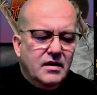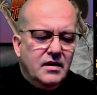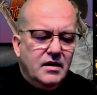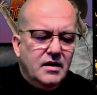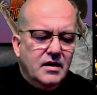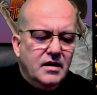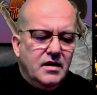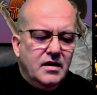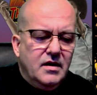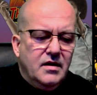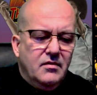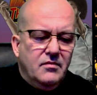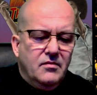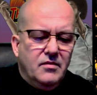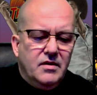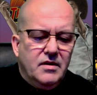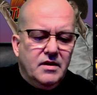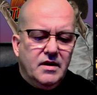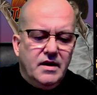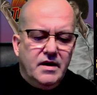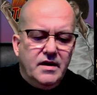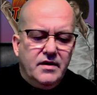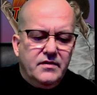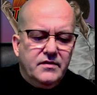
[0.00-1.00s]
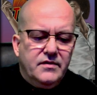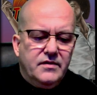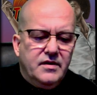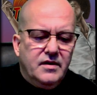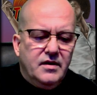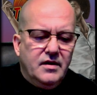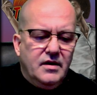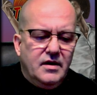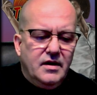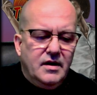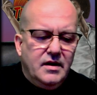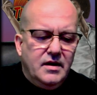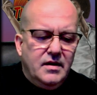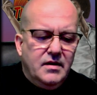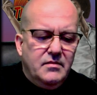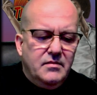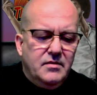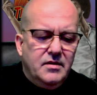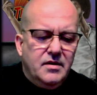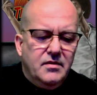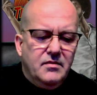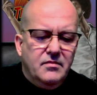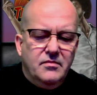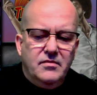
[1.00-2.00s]
And one last time,
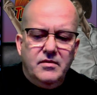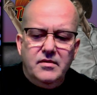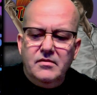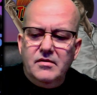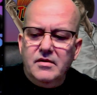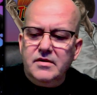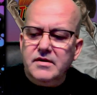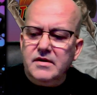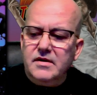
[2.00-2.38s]
and we want